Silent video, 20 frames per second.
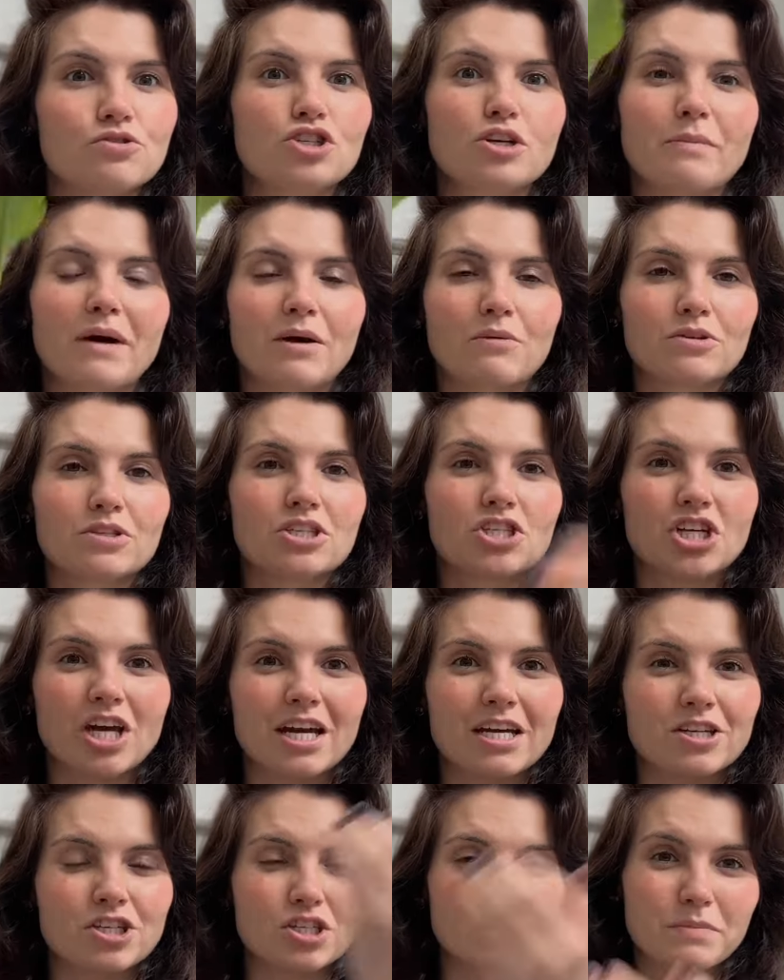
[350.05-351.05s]
You might want to
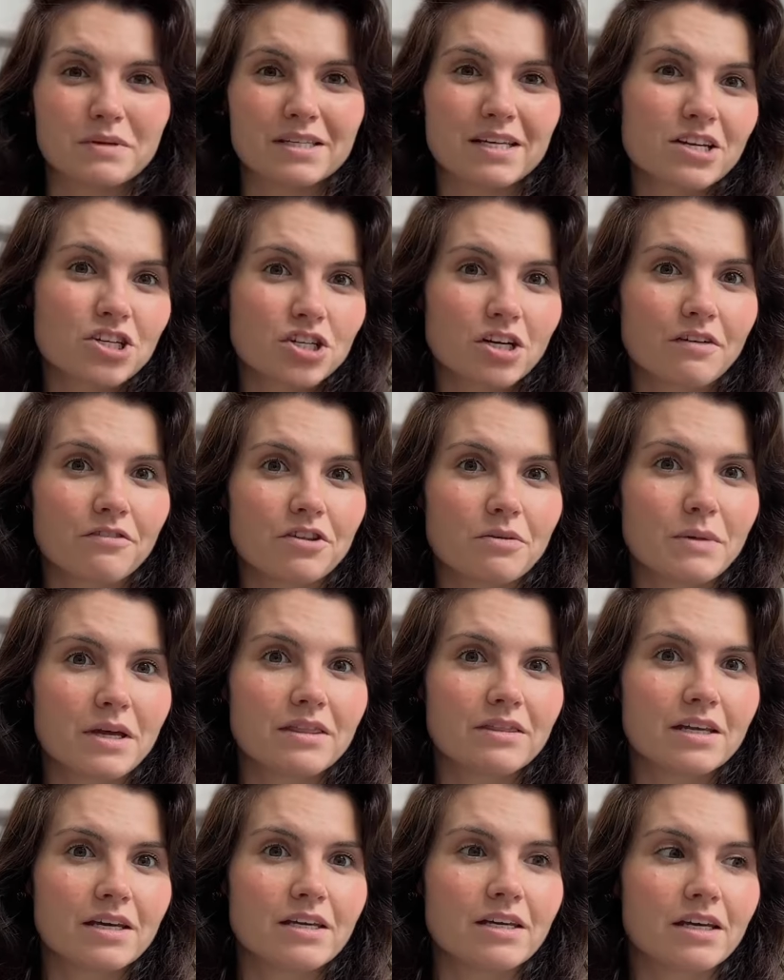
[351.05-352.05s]
change the position of them in
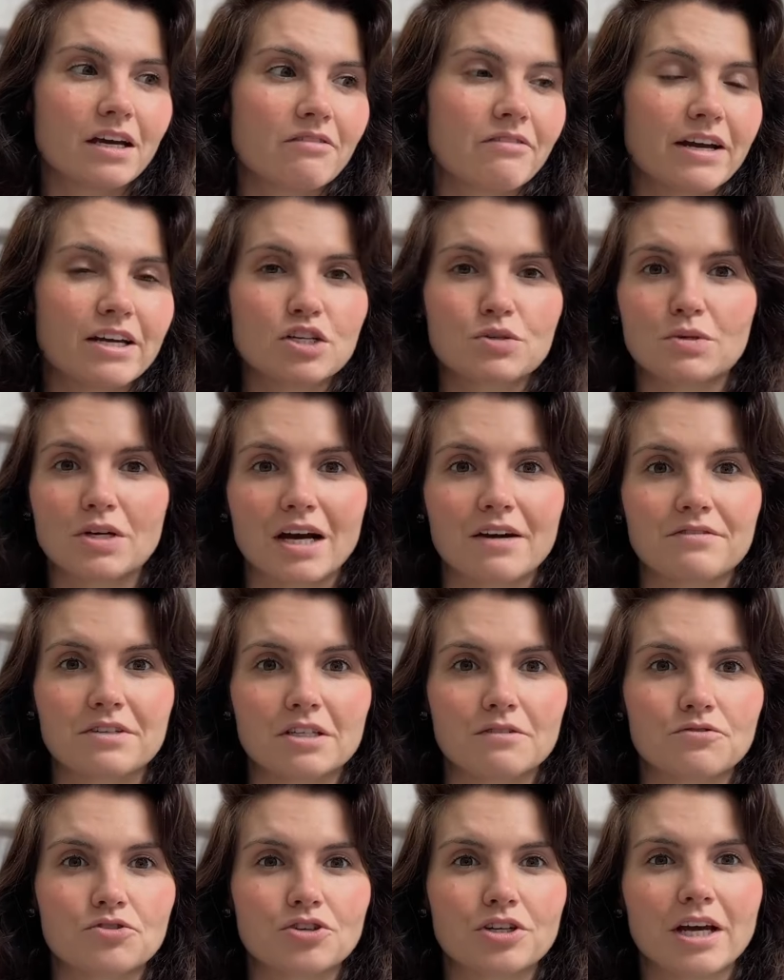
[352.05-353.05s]
the arrangement after
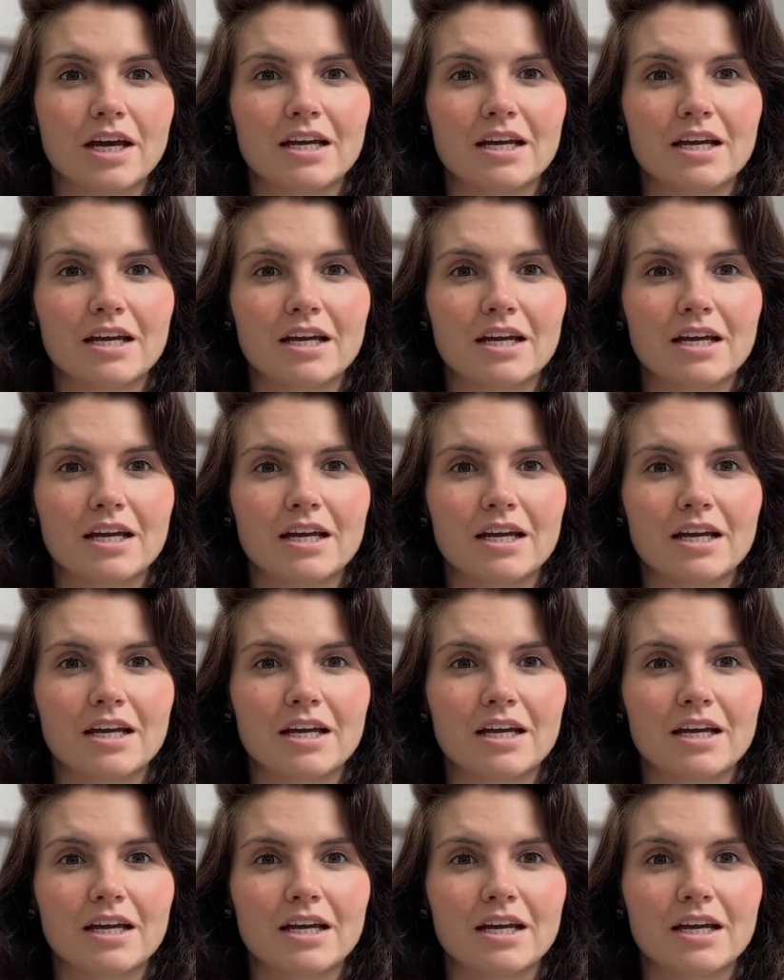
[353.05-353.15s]
you've done it,